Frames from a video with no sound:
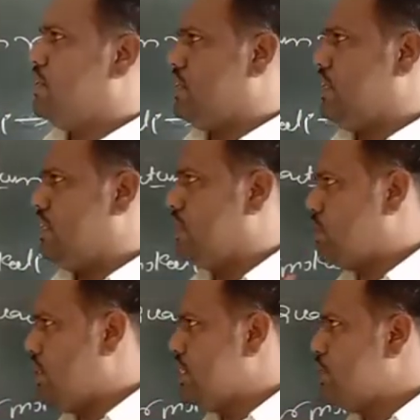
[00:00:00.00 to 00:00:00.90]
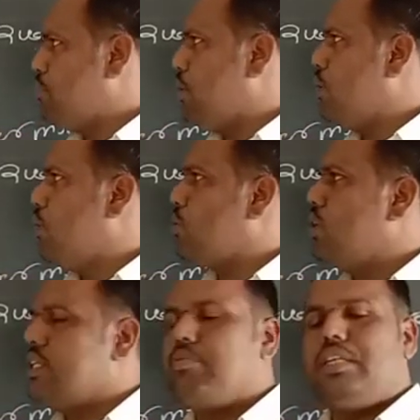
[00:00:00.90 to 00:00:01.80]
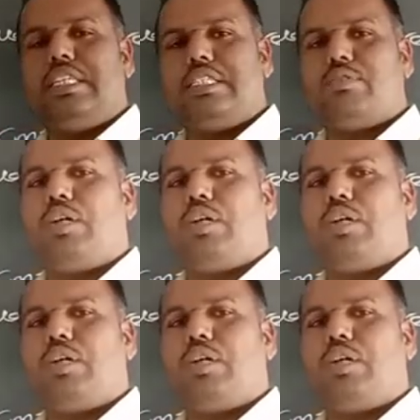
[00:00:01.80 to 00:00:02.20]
The causes for low quantum yield is what?